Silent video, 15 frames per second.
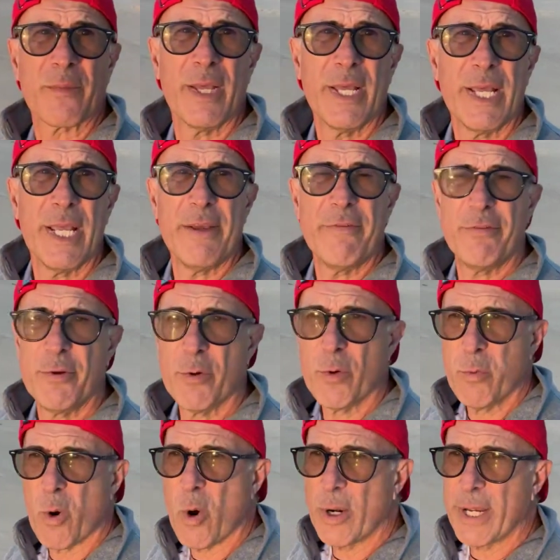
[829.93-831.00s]
if you were
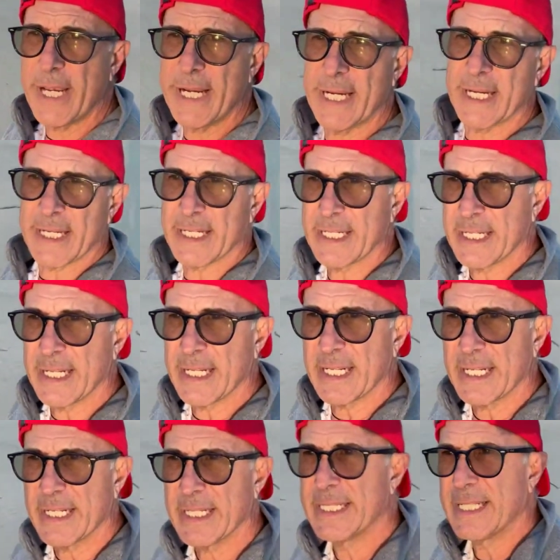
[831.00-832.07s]
walking
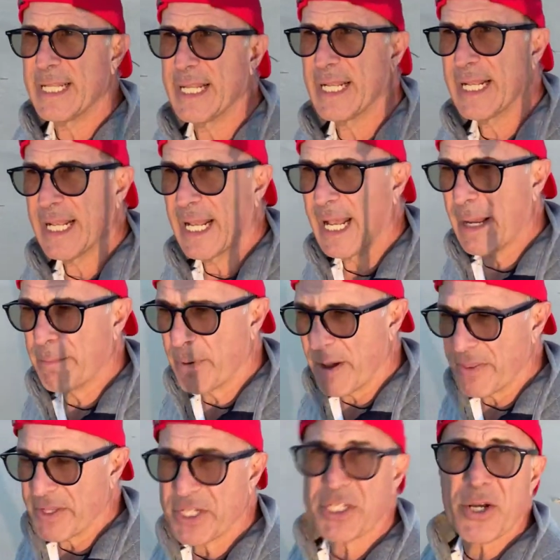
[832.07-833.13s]
by
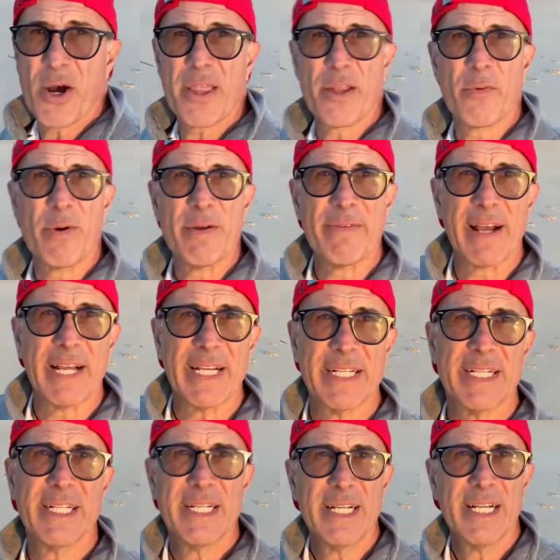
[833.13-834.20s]
the side of the river
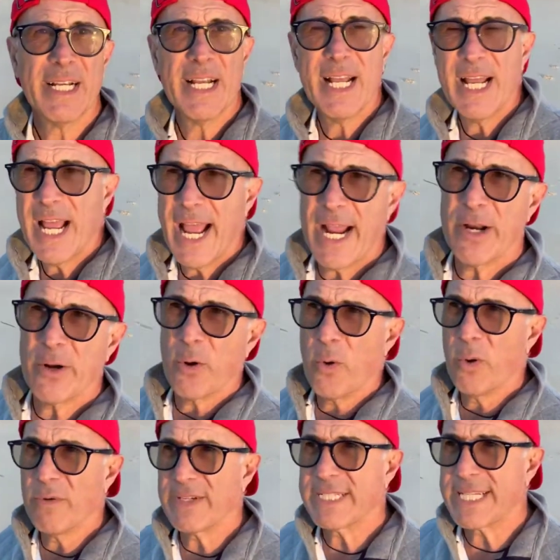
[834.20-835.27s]
and all
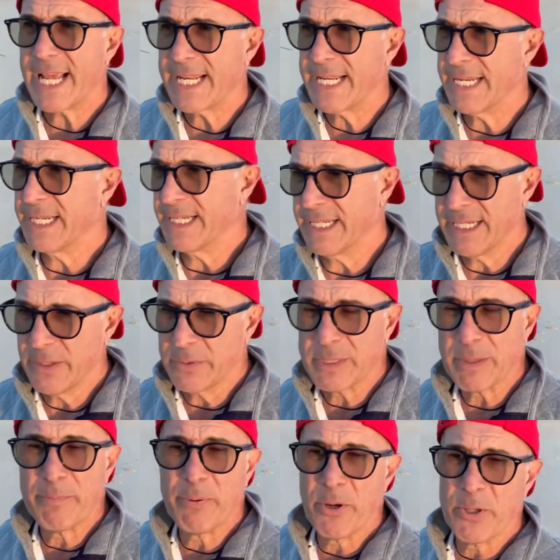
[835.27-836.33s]
of a sudden there was a
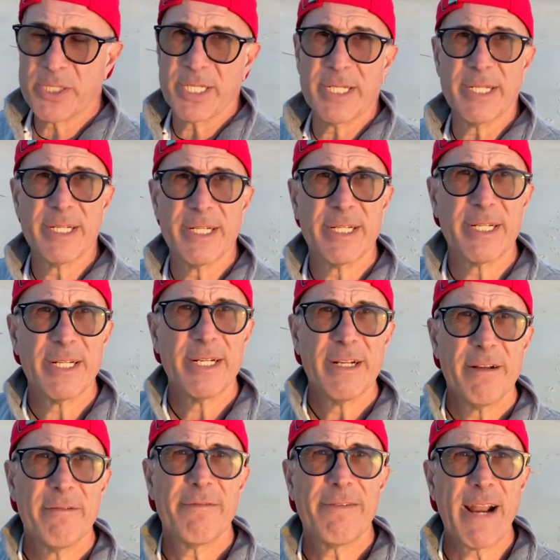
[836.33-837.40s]
person
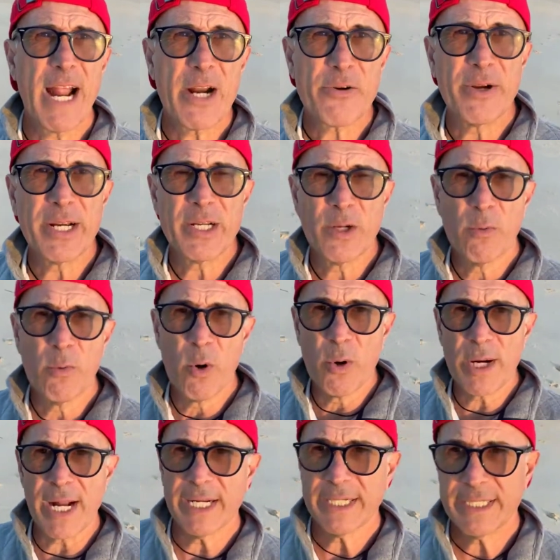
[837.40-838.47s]
floundering in the
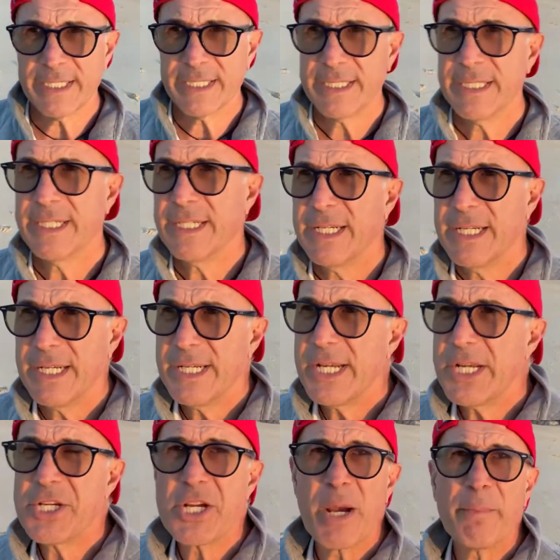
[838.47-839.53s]
water. You
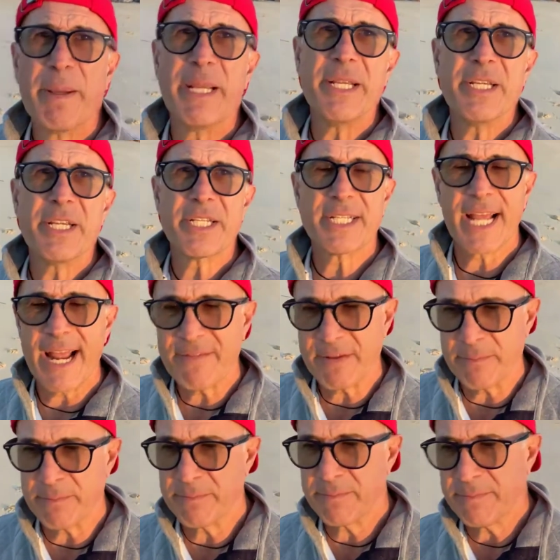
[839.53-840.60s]
jump in, you save them,
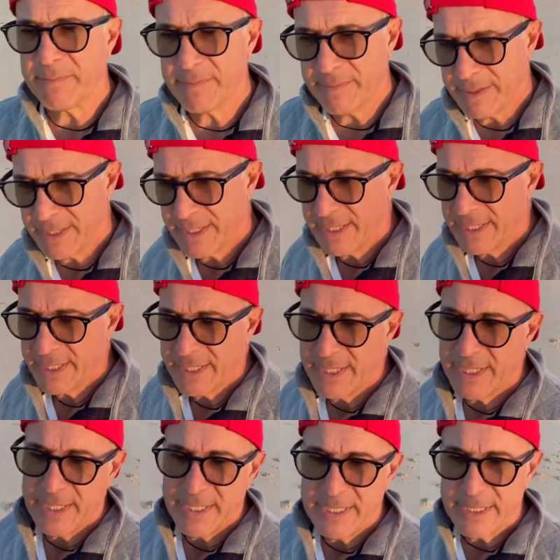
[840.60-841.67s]

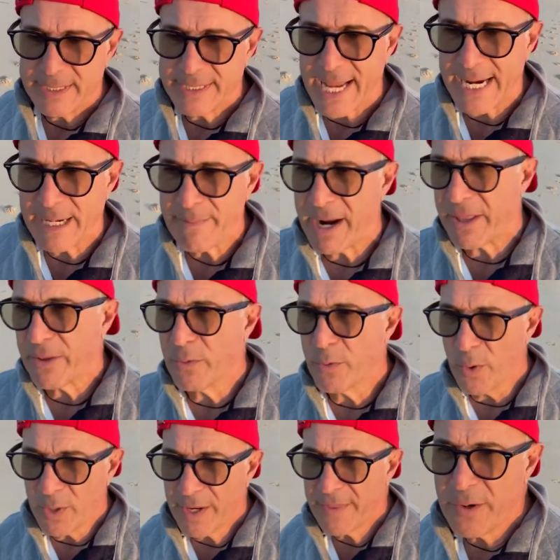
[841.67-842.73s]
you take him out of the
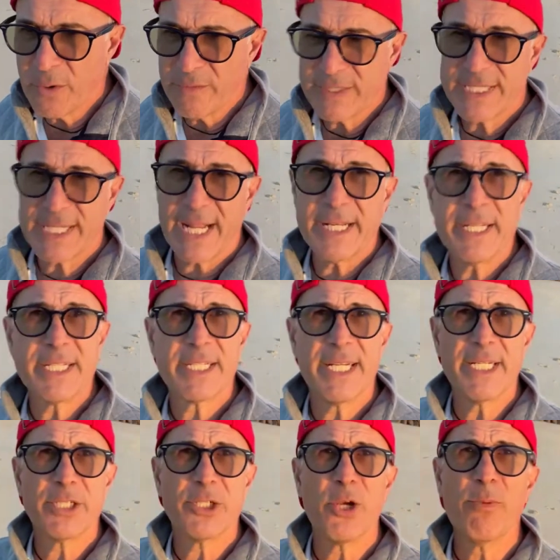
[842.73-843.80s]
water, then a sudden you see
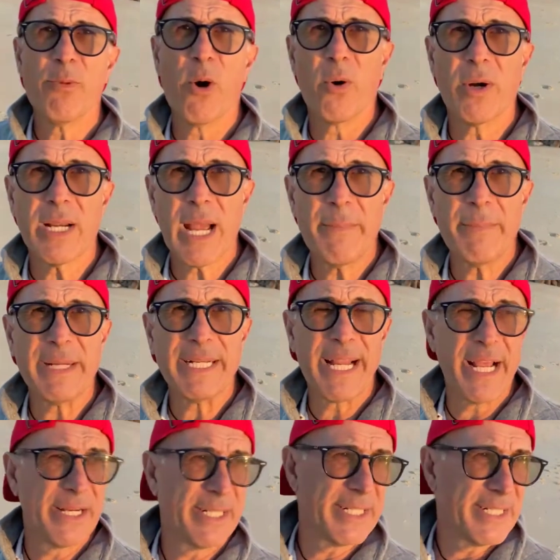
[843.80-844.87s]
two more coming
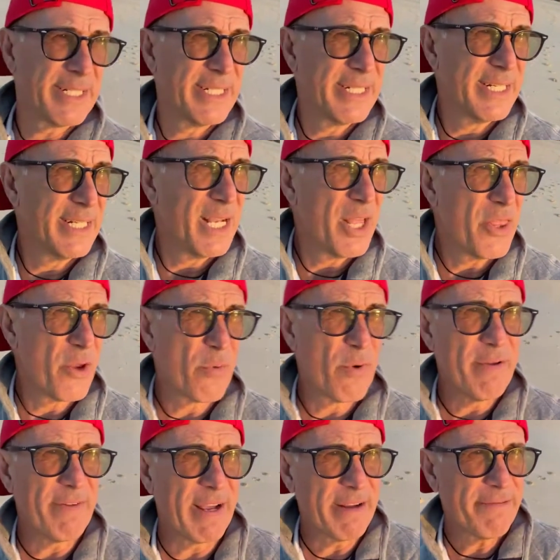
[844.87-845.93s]
down the
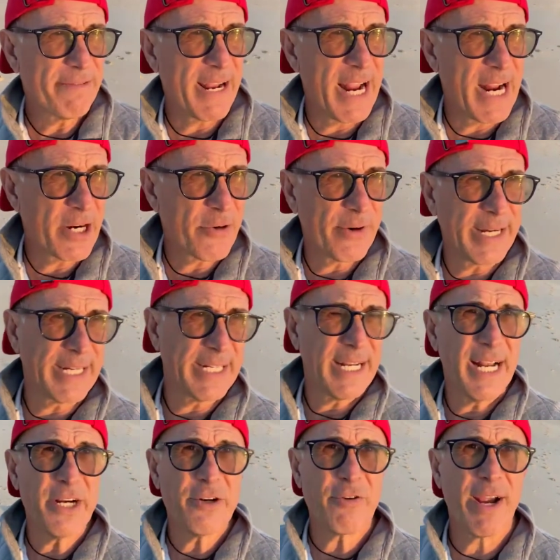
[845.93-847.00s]
river floundering
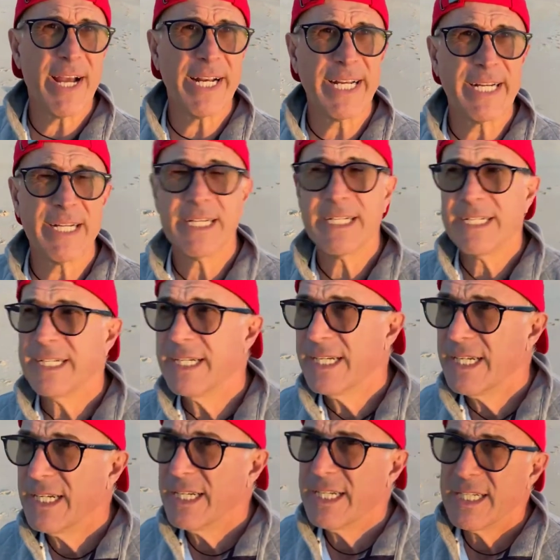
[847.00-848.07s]
and drowning.
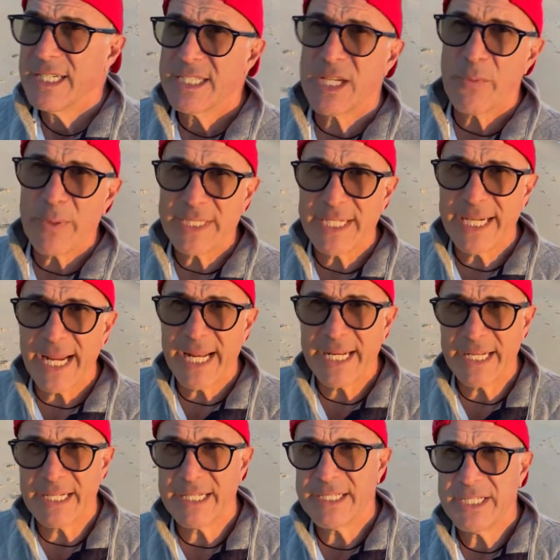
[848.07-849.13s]
So once again,
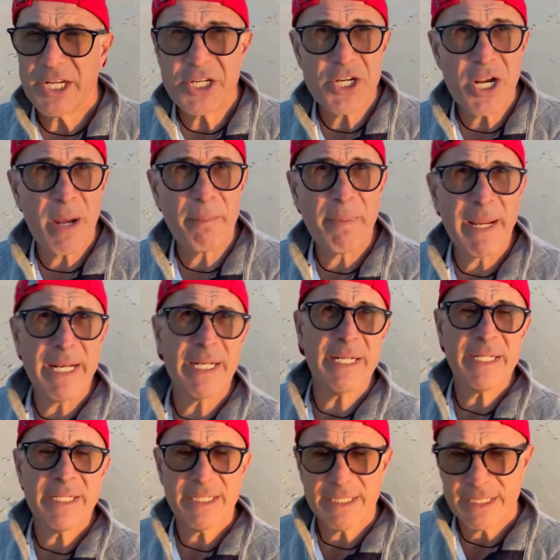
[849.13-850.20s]
you jump in
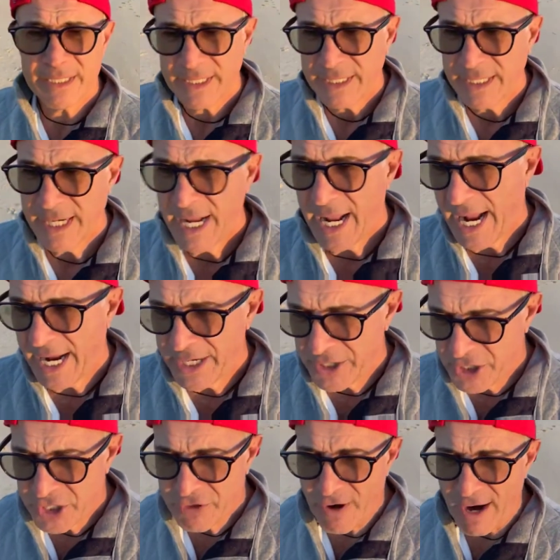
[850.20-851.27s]
and you
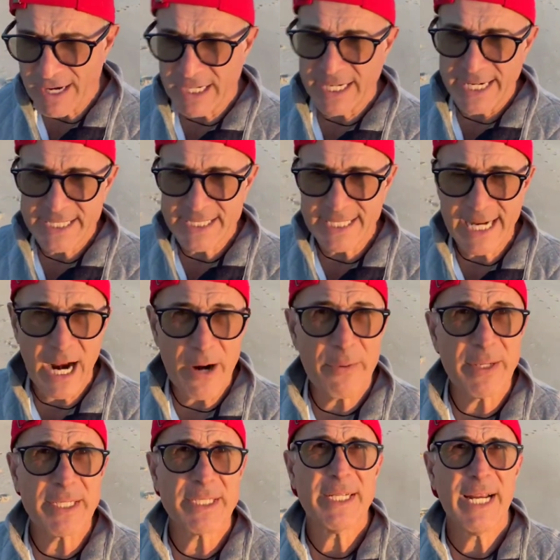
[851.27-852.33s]
struggle against the
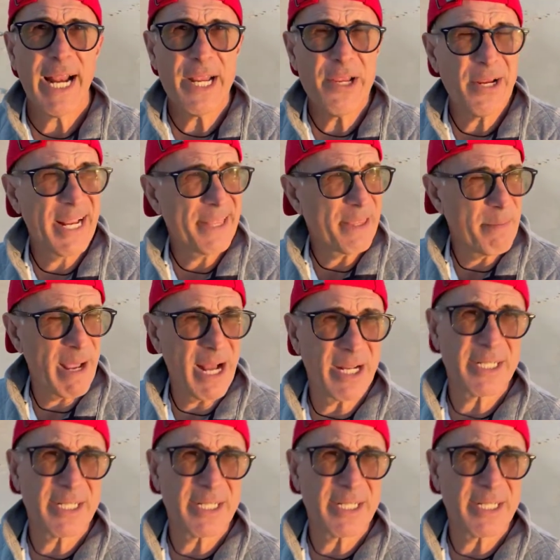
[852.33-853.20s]
current and you get them out.